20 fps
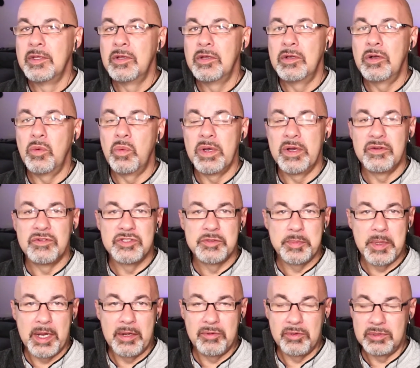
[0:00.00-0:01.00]
aware of
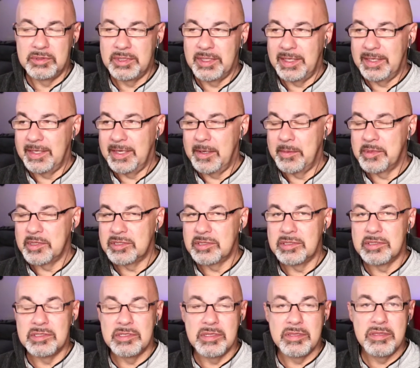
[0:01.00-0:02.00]
spiral dynamics,
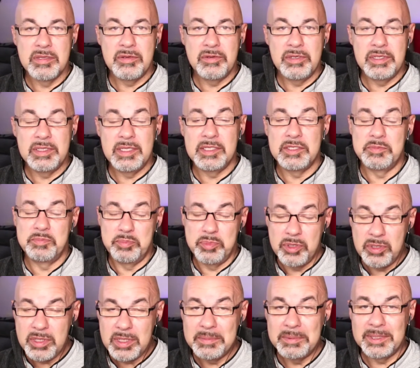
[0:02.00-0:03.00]
it's a theory that's
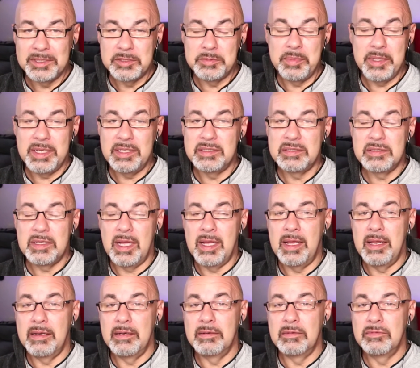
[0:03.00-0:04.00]
pretty much based
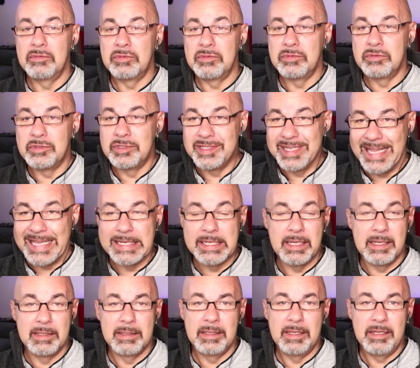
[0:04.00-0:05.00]
on
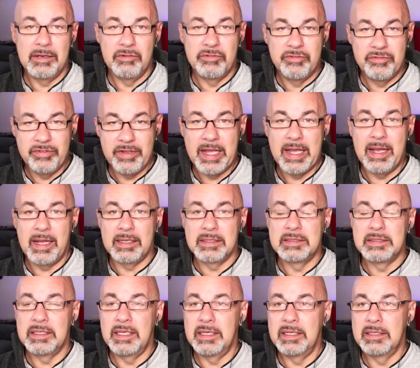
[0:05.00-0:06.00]
data and
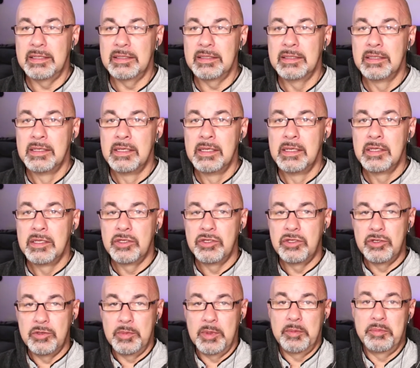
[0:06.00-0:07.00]
fact and
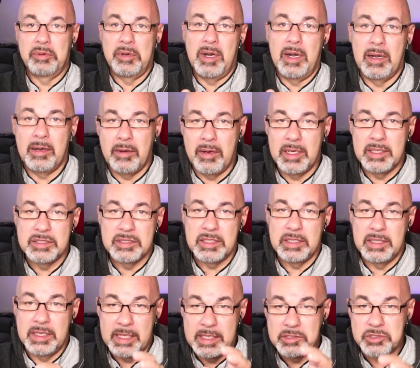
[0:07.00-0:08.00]
human progress
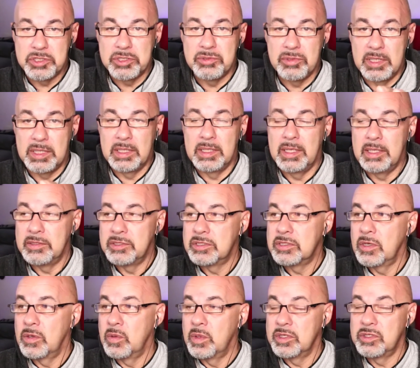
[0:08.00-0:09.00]
and history. And
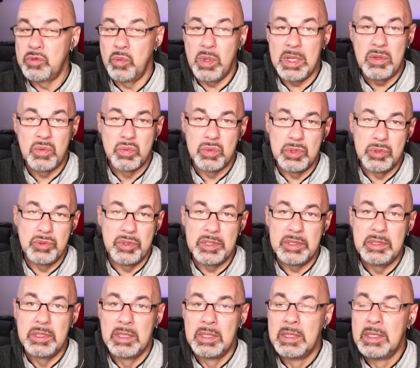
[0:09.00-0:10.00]
so it's
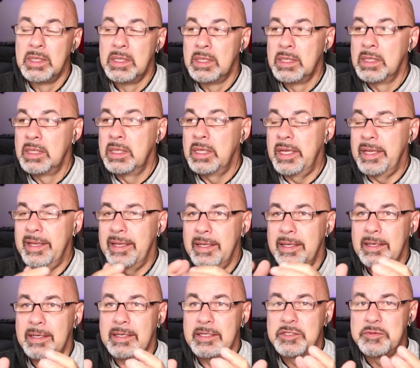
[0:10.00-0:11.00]
well-rooted,
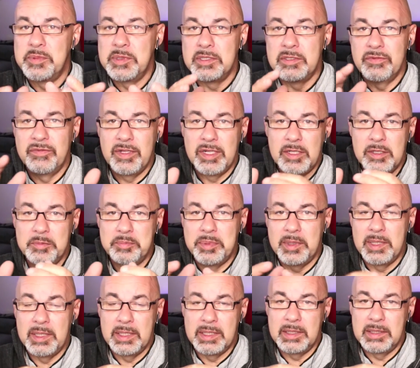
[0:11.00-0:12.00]
and it's been developed
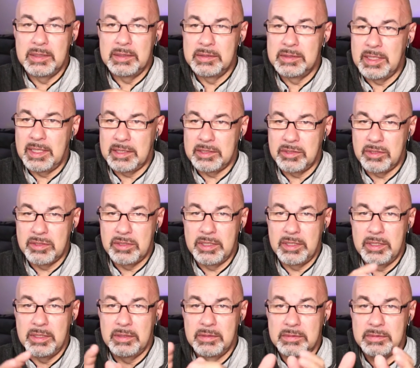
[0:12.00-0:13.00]
by Dr.
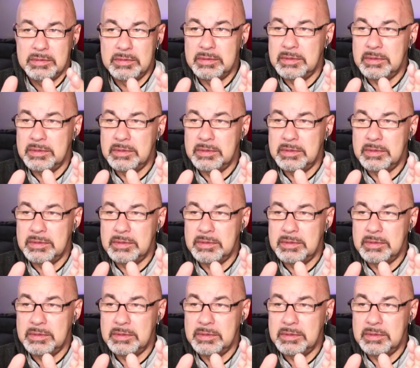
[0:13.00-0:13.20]
Claire